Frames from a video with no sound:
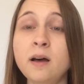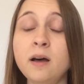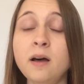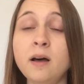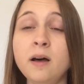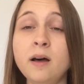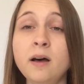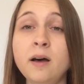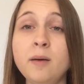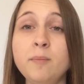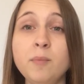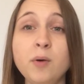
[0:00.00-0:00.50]

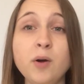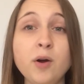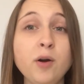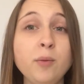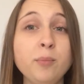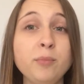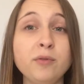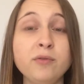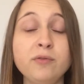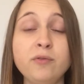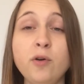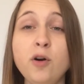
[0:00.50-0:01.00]
Her
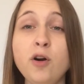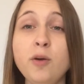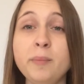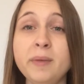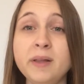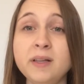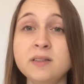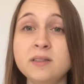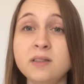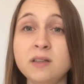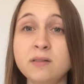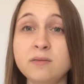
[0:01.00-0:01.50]

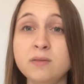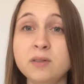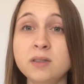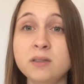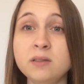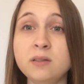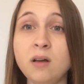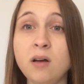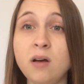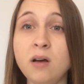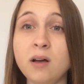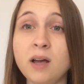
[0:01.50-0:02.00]
performance of the
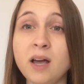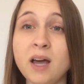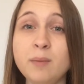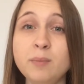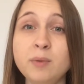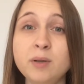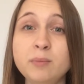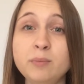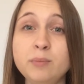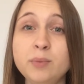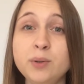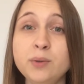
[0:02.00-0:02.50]
song, I've
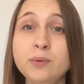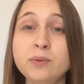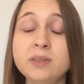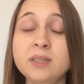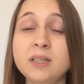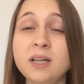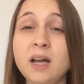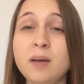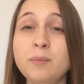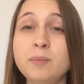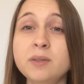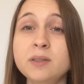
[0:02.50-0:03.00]
Been Buked
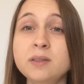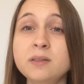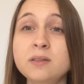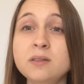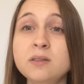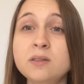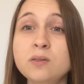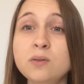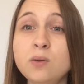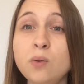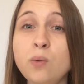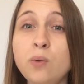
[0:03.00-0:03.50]
and I've Been
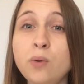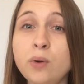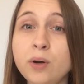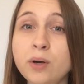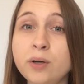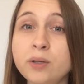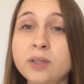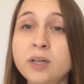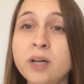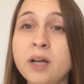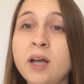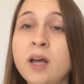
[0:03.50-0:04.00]

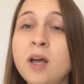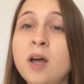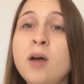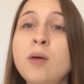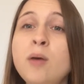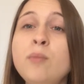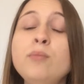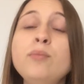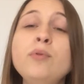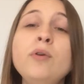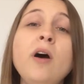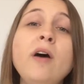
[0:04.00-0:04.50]
Scorned,
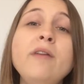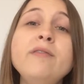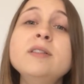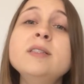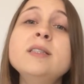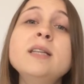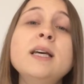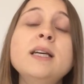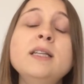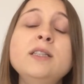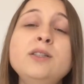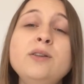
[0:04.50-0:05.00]

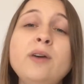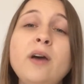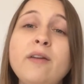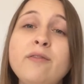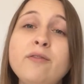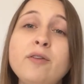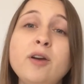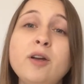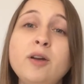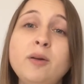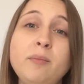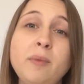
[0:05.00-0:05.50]
prophesied to
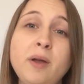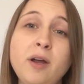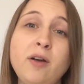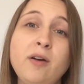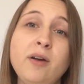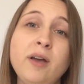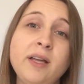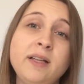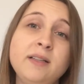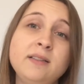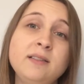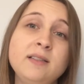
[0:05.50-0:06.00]
African
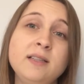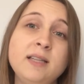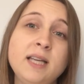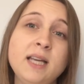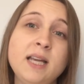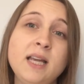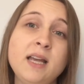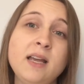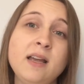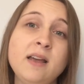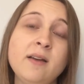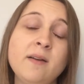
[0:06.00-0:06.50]
Americans
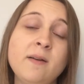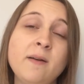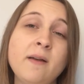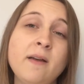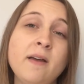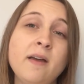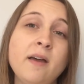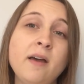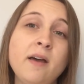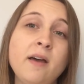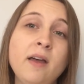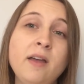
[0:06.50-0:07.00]
the
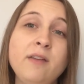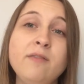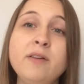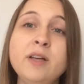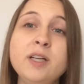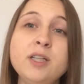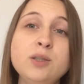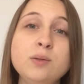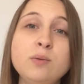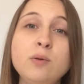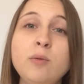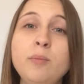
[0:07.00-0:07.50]

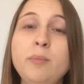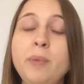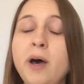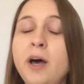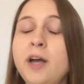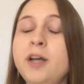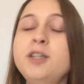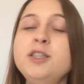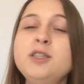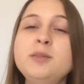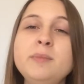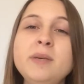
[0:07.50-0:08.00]
eventual
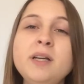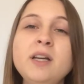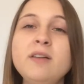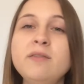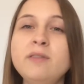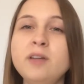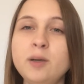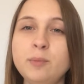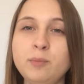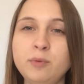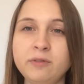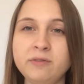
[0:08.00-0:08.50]
punishment of
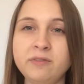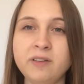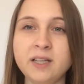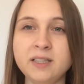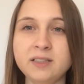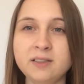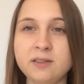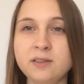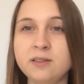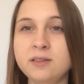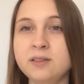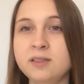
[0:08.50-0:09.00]
their
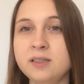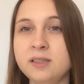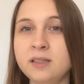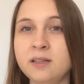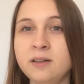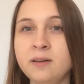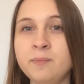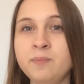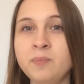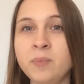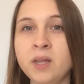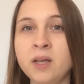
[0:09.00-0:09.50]

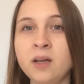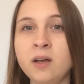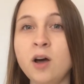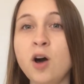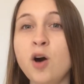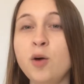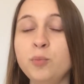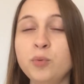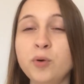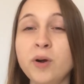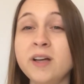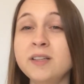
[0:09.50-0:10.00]

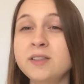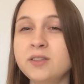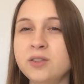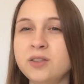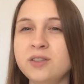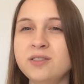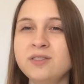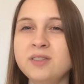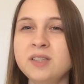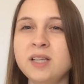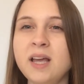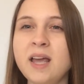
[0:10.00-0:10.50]

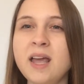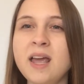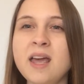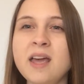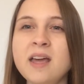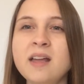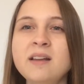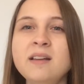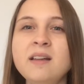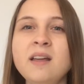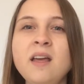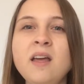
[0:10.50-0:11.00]
oppressors,
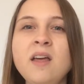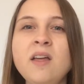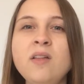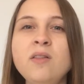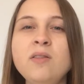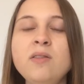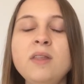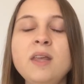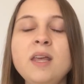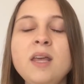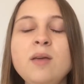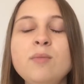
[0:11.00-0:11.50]
and
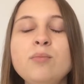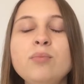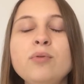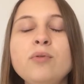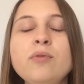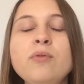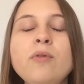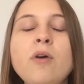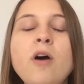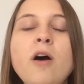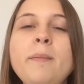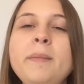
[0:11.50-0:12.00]
the
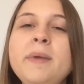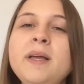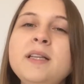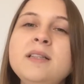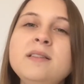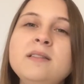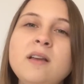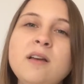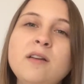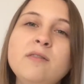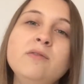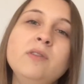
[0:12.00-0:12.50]
promise
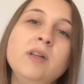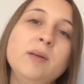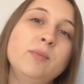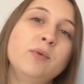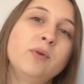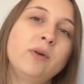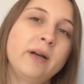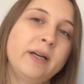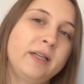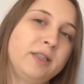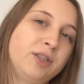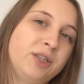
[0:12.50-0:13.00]
of
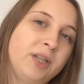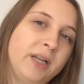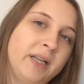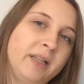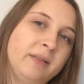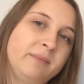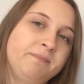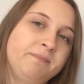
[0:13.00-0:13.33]
liberation.